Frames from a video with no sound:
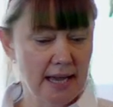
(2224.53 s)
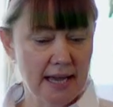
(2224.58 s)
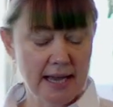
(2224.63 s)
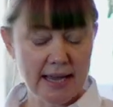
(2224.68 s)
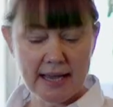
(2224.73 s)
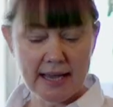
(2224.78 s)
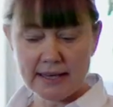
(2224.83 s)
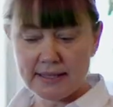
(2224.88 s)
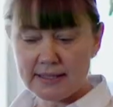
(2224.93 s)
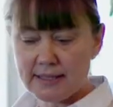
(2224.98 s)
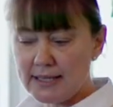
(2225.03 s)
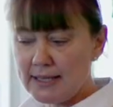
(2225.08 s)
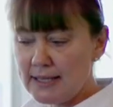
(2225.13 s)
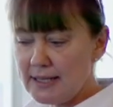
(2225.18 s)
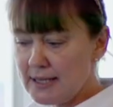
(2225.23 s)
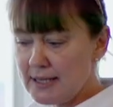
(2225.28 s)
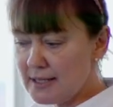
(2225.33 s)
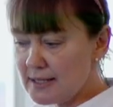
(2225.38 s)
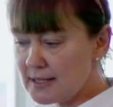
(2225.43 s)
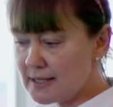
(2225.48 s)
And
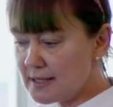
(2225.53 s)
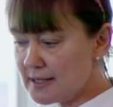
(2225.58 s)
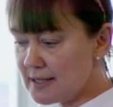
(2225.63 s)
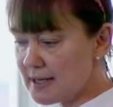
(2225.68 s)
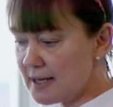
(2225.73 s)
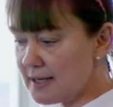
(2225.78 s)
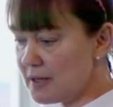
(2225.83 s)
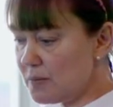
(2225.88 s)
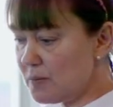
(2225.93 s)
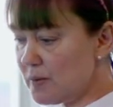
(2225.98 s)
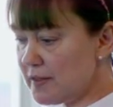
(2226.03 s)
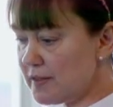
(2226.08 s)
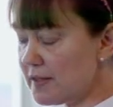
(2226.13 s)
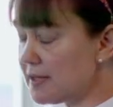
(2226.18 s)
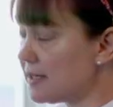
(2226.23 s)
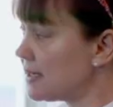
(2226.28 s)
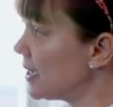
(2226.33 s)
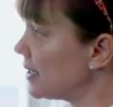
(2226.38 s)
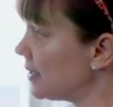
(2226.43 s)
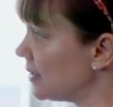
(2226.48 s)
in his study with
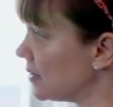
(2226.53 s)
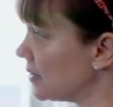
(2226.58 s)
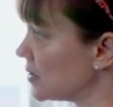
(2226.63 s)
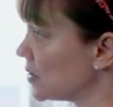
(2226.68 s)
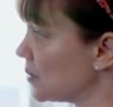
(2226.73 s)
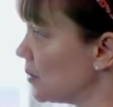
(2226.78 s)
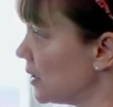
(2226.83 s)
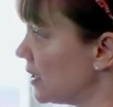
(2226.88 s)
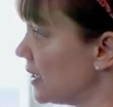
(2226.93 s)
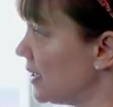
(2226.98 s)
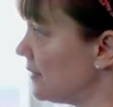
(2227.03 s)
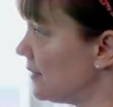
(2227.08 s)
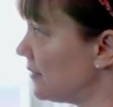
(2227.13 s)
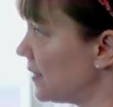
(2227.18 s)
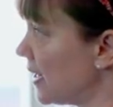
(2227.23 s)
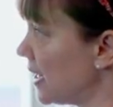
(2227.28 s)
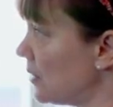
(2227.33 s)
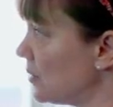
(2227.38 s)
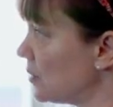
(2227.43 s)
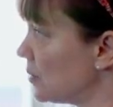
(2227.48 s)
the nettles, what he
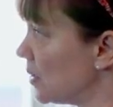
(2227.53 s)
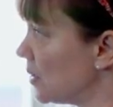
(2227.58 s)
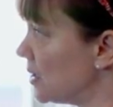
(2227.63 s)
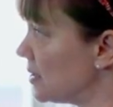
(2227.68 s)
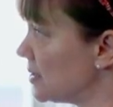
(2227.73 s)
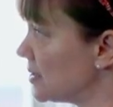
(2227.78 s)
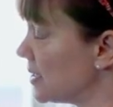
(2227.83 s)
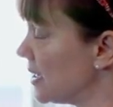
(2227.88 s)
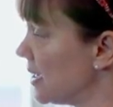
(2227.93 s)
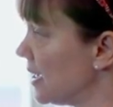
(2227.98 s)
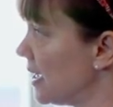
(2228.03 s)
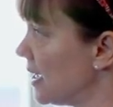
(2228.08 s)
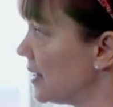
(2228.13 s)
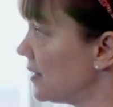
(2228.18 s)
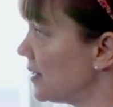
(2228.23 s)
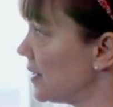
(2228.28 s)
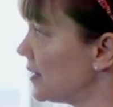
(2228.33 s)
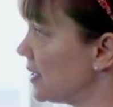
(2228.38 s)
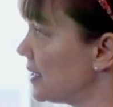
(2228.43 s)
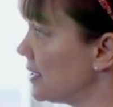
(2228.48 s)
found was
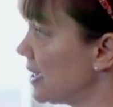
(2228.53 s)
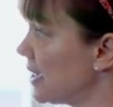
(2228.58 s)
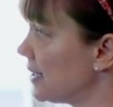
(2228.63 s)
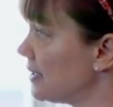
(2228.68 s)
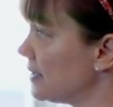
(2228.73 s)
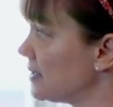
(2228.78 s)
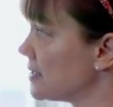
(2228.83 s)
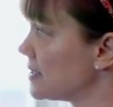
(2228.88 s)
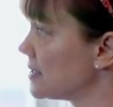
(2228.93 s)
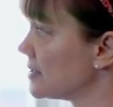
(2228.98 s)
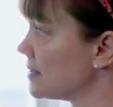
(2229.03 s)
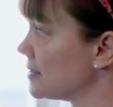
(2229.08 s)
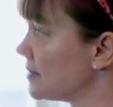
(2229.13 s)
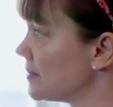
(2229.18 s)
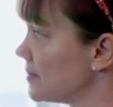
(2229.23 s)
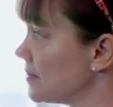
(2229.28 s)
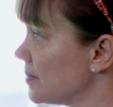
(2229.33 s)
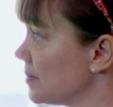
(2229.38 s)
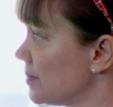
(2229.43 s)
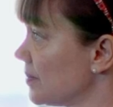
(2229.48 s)
that the nettles
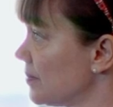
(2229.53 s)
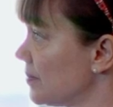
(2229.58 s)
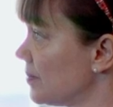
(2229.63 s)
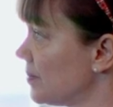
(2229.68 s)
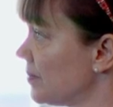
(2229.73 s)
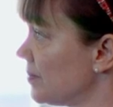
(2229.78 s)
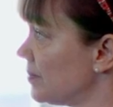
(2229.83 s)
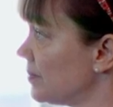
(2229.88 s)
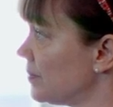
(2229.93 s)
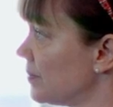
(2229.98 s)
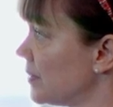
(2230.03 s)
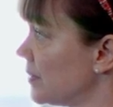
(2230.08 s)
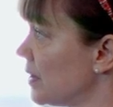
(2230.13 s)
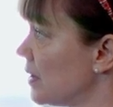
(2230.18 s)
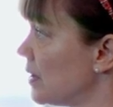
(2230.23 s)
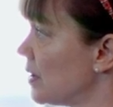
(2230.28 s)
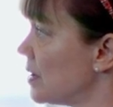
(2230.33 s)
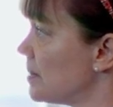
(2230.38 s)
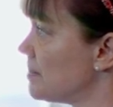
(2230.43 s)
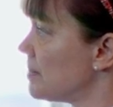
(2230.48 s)

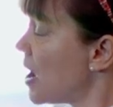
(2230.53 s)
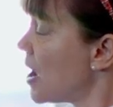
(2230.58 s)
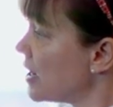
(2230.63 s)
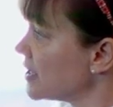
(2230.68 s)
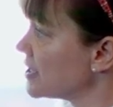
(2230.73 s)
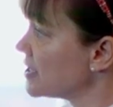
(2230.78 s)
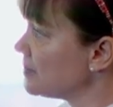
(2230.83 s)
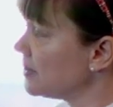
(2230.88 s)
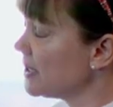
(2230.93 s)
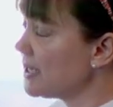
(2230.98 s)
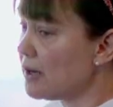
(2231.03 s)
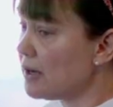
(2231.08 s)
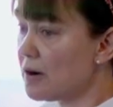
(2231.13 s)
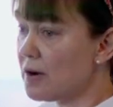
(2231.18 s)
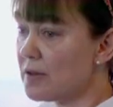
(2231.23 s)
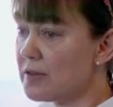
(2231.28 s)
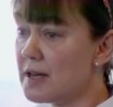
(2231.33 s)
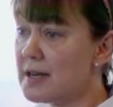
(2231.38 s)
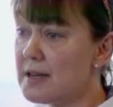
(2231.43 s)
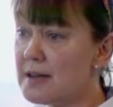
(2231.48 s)
possibly
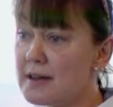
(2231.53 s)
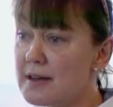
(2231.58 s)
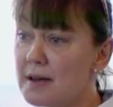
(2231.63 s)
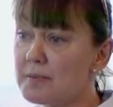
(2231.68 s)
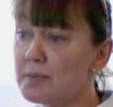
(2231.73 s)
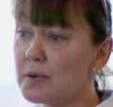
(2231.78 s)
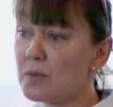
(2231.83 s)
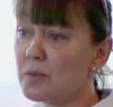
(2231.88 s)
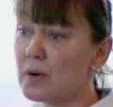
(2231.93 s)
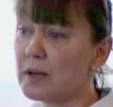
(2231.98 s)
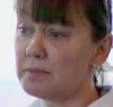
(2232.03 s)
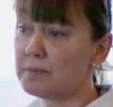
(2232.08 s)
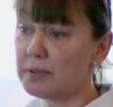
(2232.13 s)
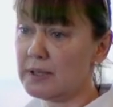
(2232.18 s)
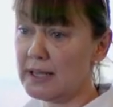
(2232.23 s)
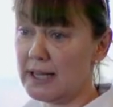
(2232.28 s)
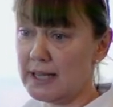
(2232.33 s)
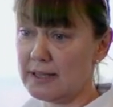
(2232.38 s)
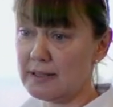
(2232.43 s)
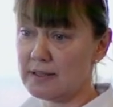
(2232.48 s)
are the number one
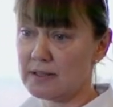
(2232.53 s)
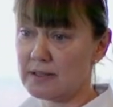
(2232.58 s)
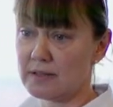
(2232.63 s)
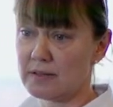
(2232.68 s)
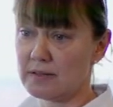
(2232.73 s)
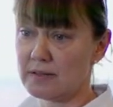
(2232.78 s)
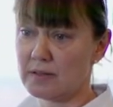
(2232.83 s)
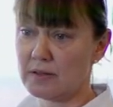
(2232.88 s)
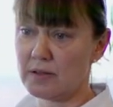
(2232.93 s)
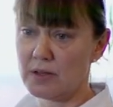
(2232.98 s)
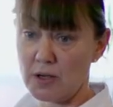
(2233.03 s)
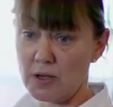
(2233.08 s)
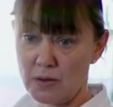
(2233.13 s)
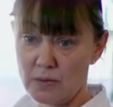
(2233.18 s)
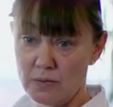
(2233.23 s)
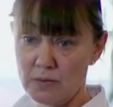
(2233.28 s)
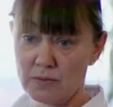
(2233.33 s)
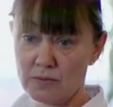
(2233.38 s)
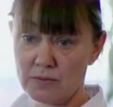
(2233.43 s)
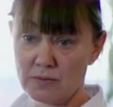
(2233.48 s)
plant
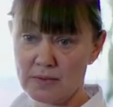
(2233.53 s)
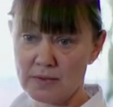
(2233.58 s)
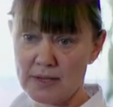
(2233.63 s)
known,